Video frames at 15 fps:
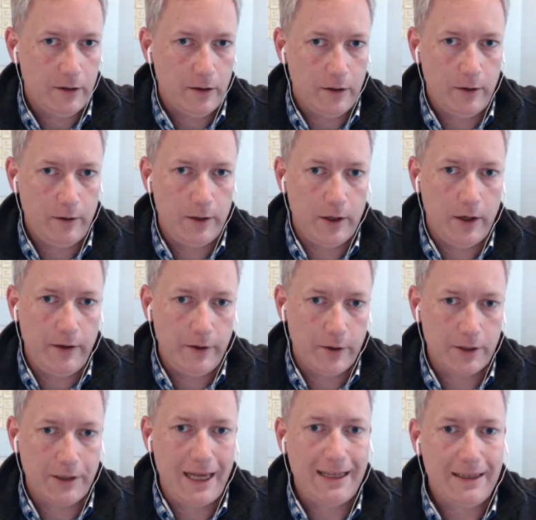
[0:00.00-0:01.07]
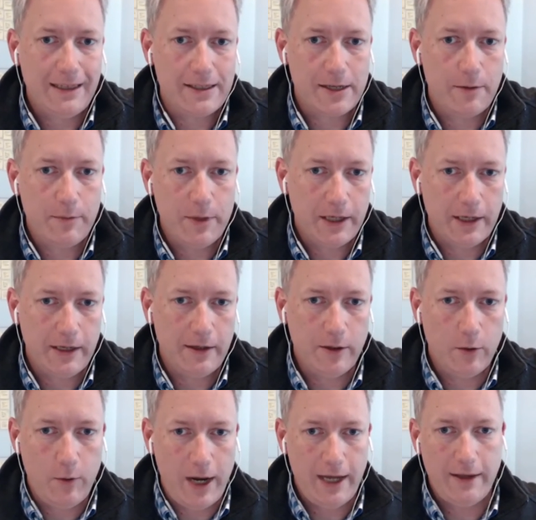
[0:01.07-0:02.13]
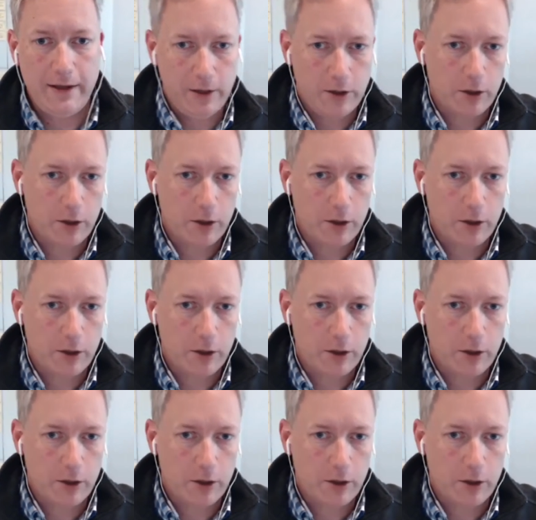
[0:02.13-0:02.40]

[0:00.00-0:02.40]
there's likely something in the way that you're